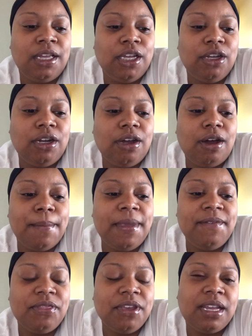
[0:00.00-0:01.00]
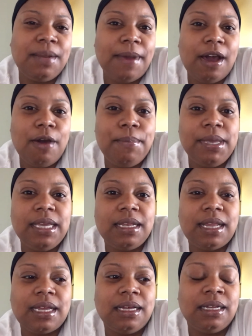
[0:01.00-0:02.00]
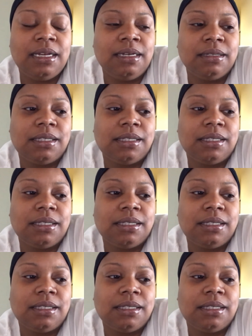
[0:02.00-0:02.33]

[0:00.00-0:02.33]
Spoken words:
I'm even thinking about being like a